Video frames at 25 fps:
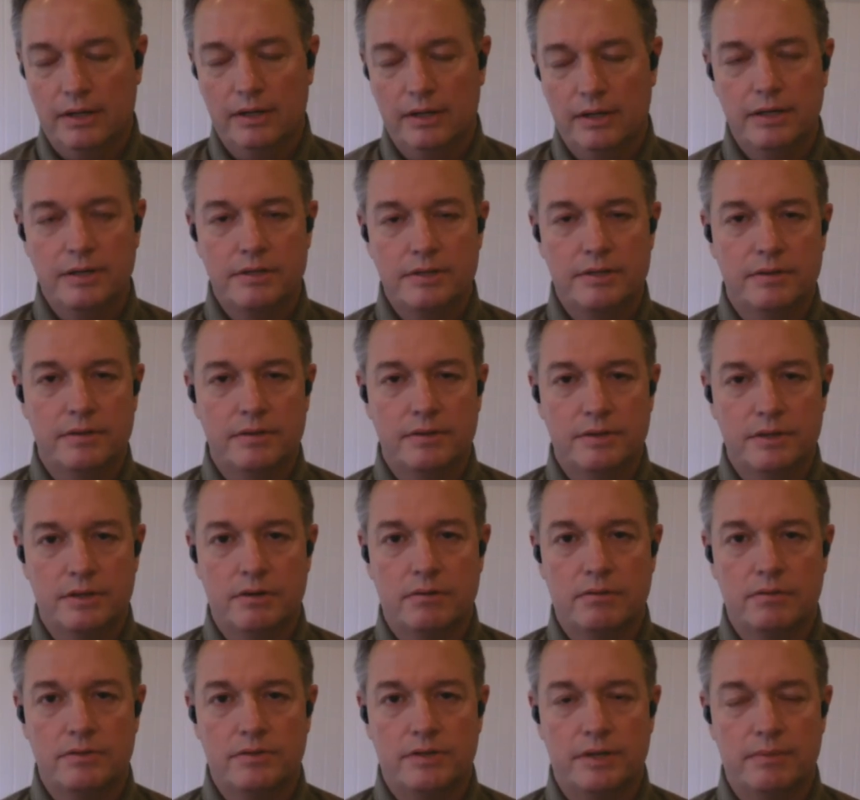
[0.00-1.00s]
colleagues in the
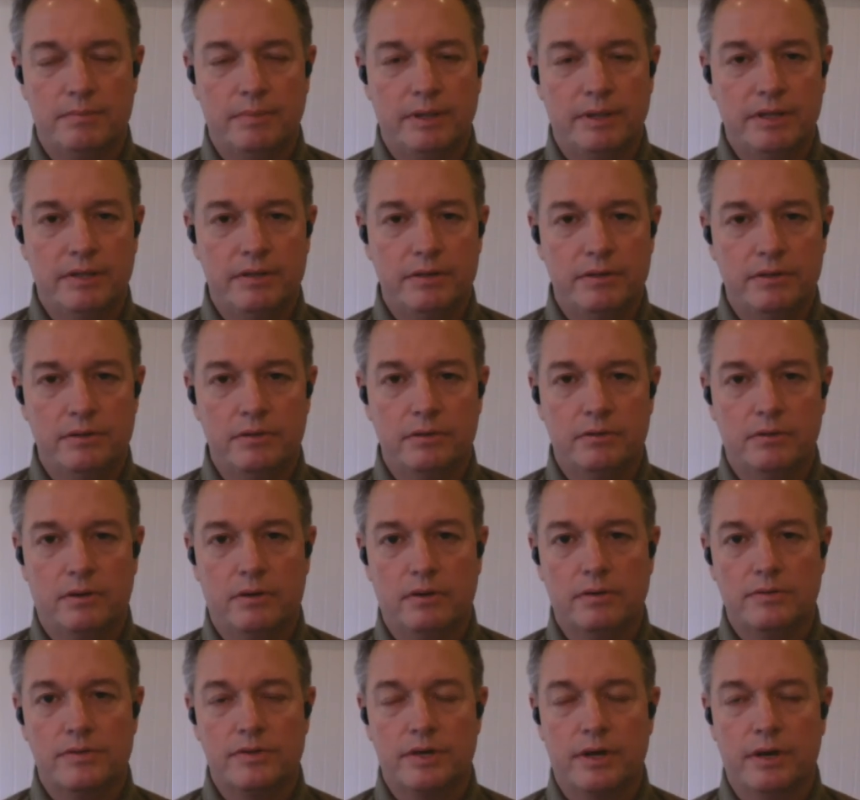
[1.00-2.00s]
General Assembly do
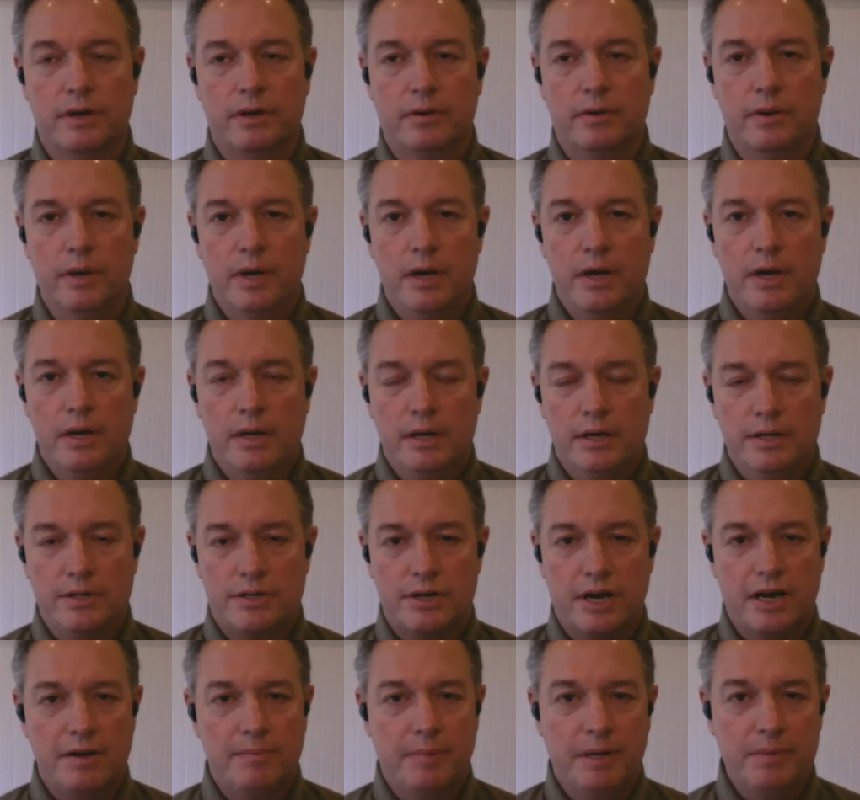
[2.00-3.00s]
also, and
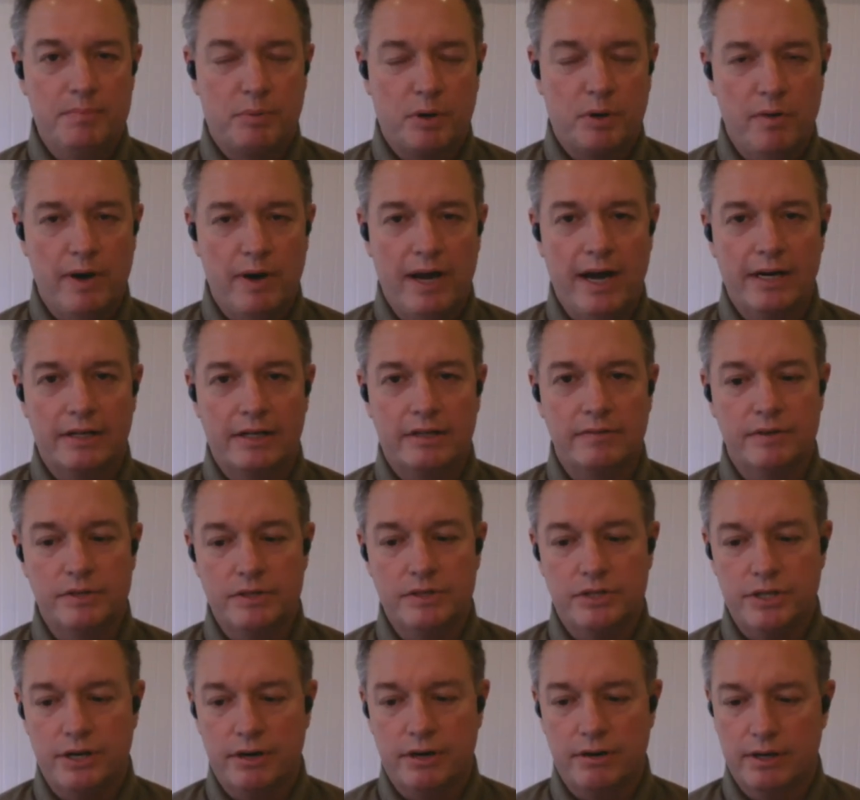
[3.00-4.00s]
try to be proactive
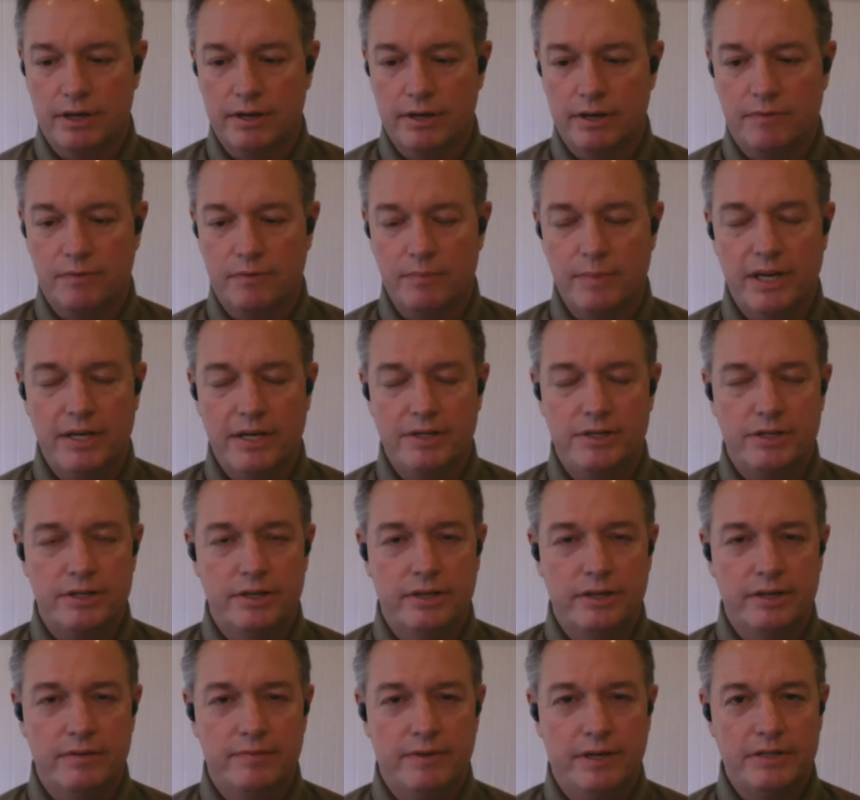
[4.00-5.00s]
in sharing
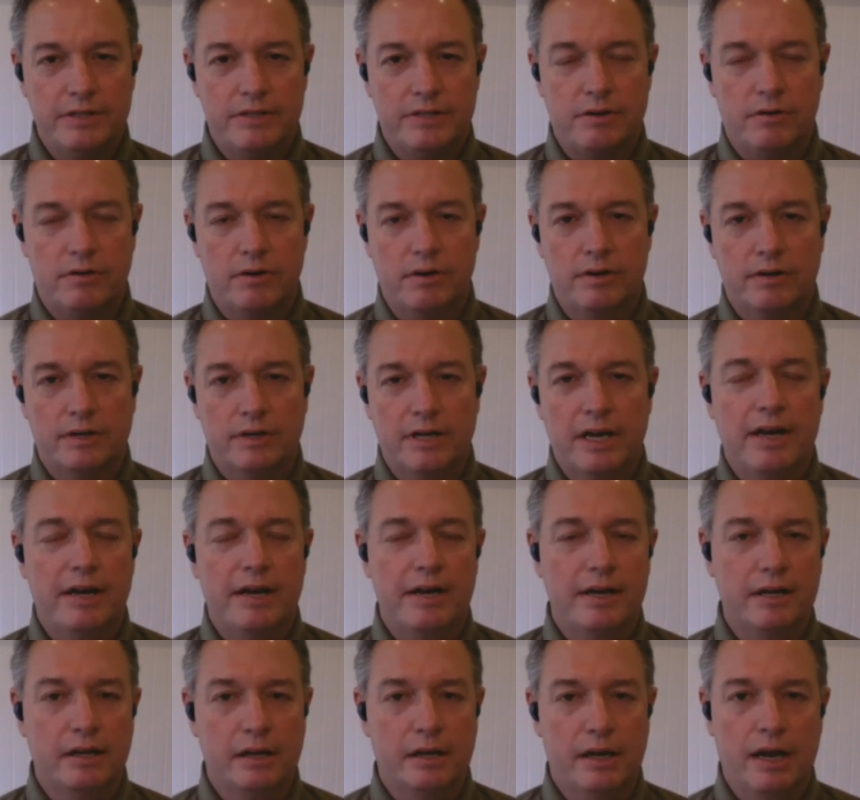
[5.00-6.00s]
information. And if I start
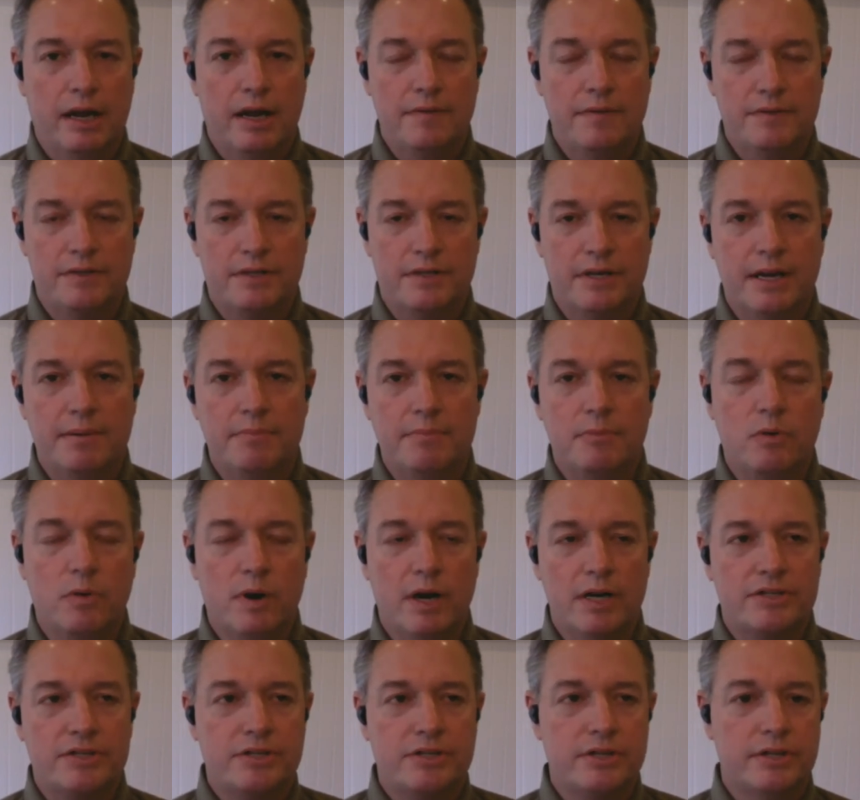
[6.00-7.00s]
getting a lot of the same
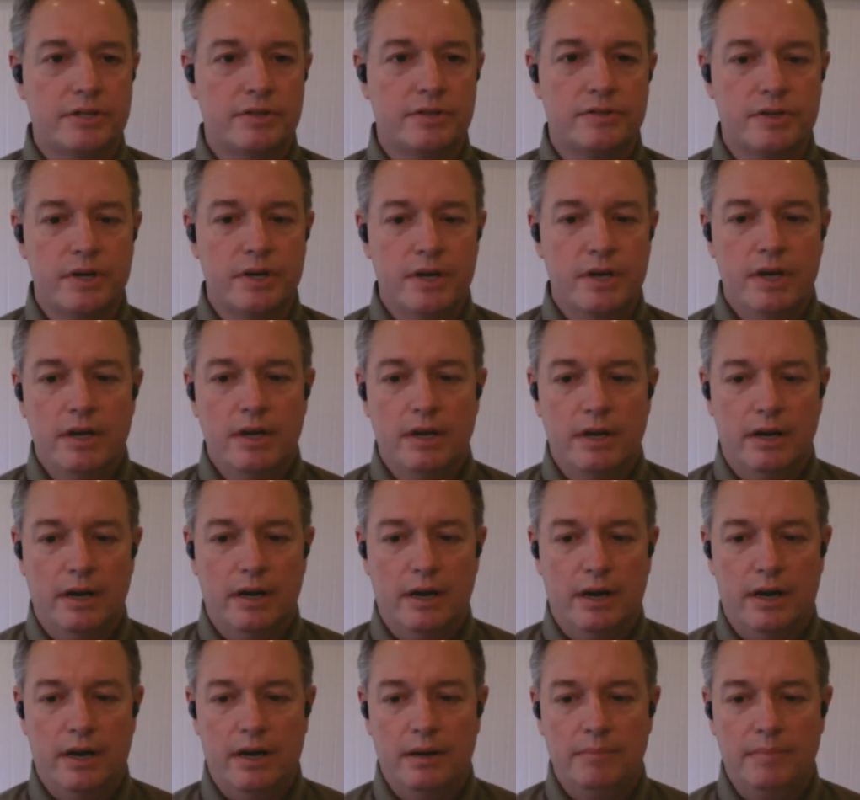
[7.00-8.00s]
questions,
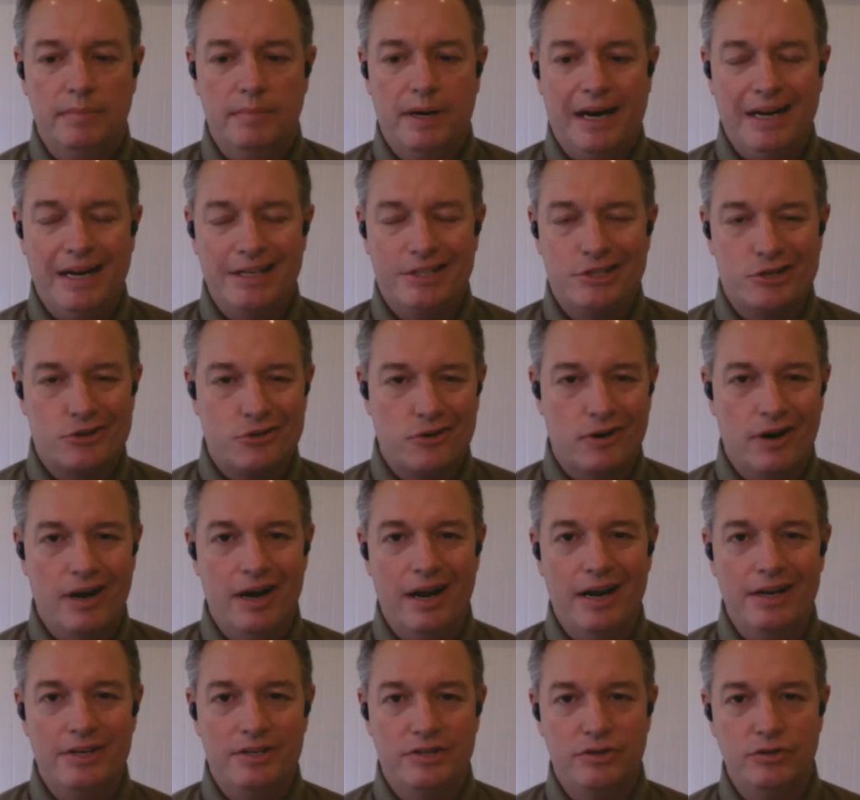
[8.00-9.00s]
I
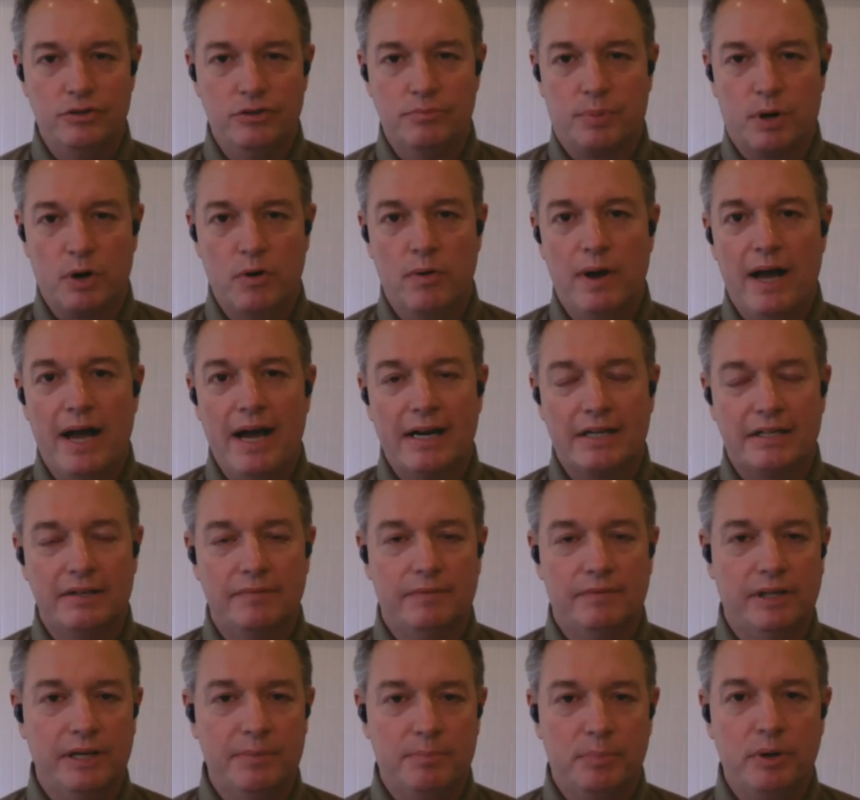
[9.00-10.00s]
try to
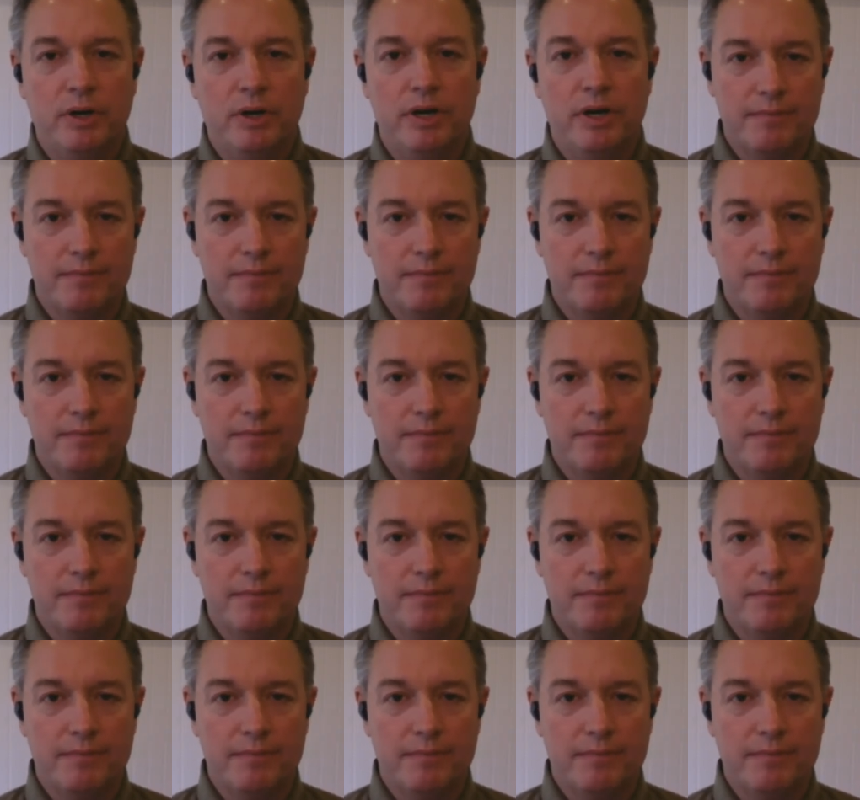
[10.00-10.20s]
proactively